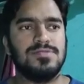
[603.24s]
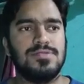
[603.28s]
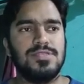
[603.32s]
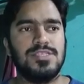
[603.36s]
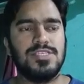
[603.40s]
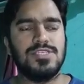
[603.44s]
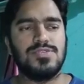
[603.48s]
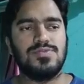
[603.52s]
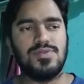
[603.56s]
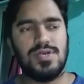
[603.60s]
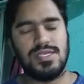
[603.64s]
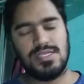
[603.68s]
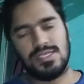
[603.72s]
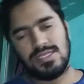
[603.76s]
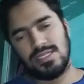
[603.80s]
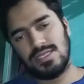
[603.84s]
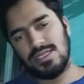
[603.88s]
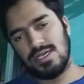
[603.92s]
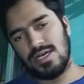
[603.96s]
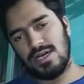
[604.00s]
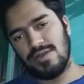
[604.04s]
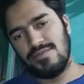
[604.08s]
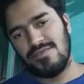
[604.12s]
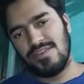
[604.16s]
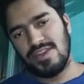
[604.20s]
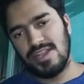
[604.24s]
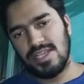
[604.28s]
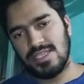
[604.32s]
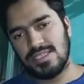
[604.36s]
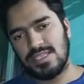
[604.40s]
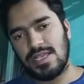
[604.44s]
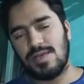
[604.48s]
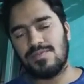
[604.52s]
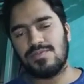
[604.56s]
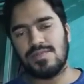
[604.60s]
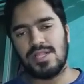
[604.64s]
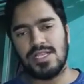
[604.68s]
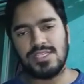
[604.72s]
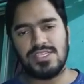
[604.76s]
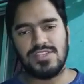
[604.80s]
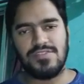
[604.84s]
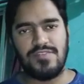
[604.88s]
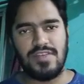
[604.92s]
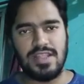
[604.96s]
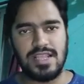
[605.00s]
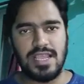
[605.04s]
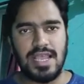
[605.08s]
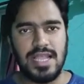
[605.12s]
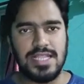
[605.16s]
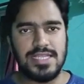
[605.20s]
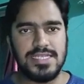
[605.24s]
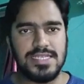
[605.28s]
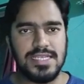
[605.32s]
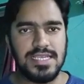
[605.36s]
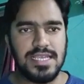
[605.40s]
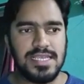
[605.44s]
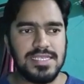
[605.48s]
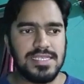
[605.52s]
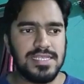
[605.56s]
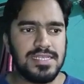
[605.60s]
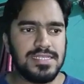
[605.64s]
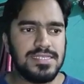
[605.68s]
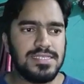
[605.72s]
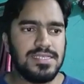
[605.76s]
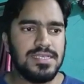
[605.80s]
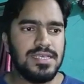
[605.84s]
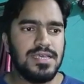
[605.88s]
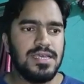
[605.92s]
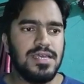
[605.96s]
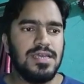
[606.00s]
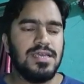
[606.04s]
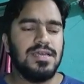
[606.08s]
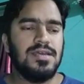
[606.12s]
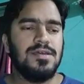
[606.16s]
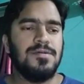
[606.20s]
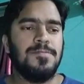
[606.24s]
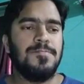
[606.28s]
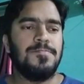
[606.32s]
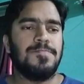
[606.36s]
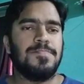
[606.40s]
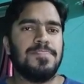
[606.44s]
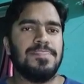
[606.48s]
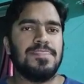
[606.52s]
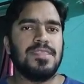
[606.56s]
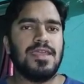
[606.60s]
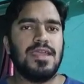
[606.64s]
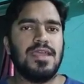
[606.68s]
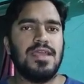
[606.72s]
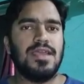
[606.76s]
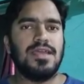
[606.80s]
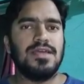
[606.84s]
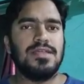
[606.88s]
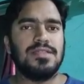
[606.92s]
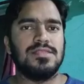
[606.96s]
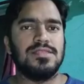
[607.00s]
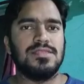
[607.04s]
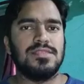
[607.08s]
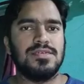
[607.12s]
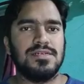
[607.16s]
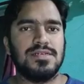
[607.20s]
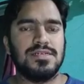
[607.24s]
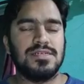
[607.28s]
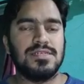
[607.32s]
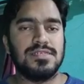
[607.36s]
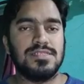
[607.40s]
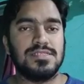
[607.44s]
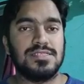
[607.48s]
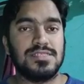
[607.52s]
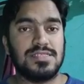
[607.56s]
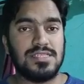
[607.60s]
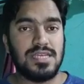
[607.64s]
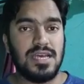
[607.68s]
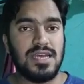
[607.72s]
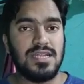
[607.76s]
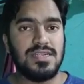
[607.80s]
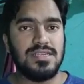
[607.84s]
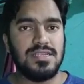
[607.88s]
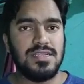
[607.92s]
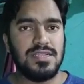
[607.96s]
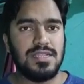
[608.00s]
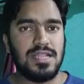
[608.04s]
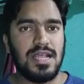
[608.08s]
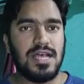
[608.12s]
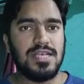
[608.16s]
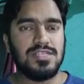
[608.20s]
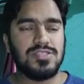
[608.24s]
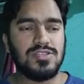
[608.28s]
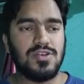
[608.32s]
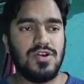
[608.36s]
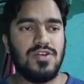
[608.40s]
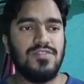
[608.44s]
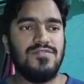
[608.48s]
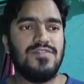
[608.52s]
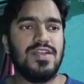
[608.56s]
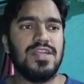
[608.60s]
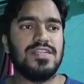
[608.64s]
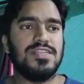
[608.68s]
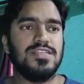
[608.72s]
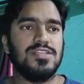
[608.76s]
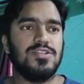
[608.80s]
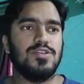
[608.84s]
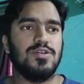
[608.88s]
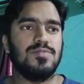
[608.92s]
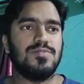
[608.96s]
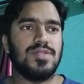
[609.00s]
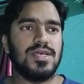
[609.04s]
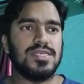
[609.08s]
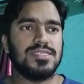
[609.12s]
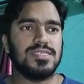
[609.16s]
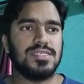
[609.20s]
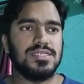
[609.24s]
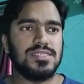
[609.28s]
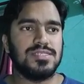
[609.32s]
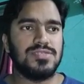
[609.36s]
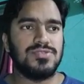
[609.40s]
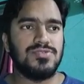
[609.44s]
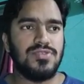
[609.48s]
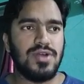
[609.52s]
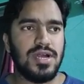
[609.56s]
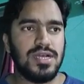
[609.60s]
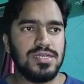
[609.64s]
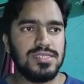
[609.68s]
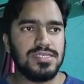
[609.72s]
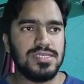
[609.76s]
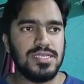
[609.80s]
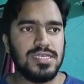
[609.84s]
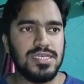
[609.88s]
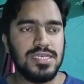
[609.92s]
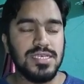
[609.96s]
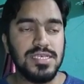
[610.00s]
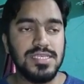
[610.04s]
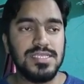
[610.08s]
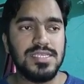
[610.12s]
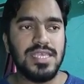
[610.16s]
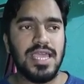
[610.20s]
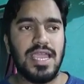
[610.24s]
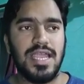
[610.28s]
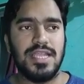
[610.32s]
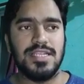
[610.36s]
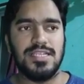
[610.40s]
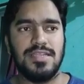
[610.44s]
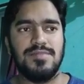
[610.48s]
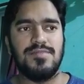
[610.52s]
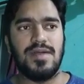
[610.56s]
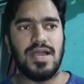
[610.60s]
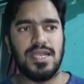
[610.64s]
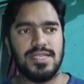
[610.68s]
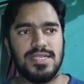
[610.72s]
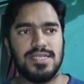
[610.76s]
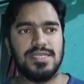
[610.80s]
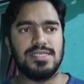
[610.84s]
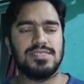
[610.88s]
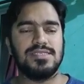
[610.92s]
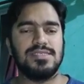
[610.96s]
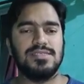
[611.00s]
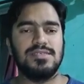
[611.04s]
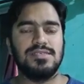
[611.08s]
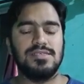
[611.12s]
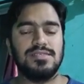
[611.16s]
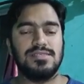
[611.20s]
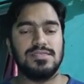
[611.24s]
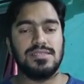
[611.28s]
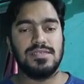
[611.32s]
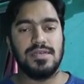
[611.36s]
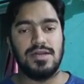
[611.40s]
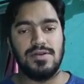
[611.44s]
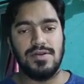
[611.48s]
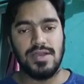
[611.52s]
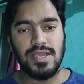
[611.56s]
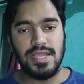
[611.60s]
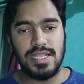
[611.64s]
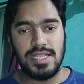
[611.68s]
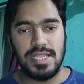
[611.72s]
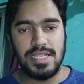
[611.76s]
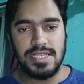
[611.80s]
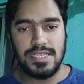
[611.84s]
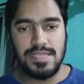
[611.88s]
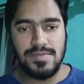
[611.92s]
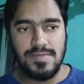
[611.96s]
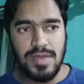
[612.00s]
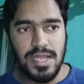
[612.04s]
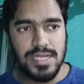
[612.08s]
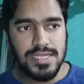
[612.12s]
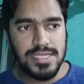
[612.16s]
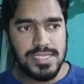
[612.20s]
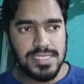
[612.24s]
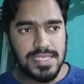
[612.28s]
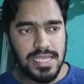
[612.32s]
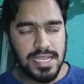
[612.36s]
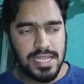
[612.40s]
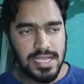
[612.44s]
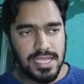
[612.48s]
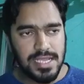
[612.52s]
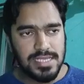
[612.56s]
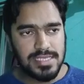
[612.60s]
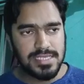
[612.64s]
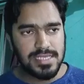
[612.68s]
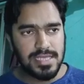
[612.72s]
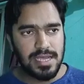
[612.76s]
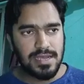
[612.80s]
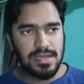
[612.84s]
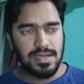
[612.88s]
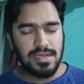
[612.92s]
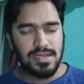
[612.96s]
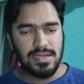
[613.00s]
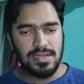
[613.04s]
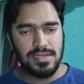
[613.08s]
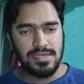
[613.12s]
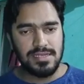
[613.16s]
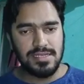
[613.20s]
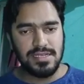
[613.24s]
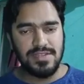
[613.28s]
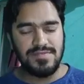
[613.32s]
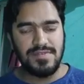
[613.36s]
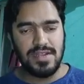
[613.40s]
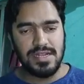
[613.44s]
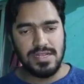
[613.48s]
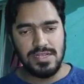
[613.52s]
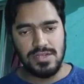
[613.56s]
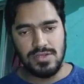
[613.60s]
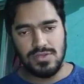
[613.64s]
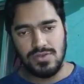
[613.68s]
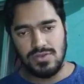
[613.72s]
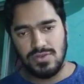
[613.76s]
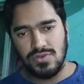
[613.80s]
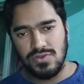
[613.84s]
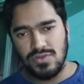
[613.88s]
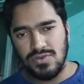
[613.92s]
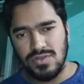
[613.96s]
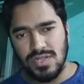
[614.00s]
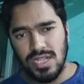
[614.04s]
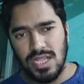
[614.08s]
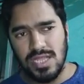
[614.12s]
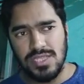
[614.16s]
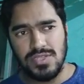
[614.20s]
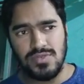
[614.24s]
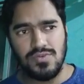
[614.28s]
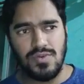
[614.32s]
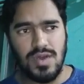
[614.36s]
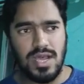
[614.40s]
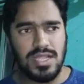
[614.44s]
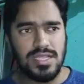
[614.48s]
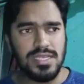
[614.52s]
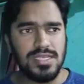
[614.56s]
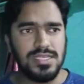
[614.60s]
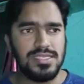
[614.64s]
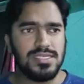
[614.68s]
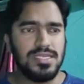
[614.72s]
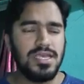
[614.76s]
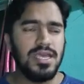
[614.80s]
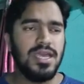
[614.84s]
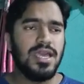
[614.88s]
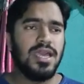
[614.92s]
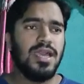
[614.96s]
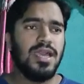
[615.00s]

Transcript: this was the various subclasses of alkylating agents. And the third class of antineoplastic drugs is antibiotics. Now again, antibiotics are again divided into two classes. One is